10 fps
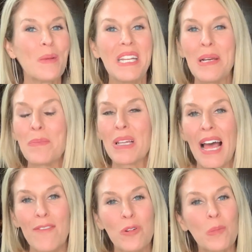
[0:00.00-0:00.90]
media
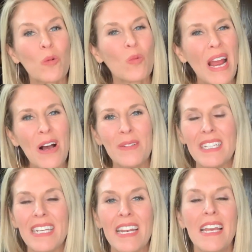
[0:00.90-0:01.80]
platform around
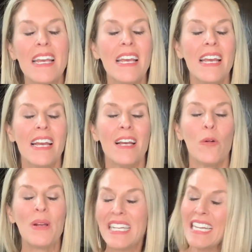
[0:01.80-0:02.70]
it, and
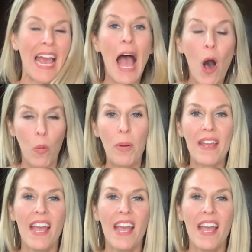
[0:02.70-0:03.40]
we need help.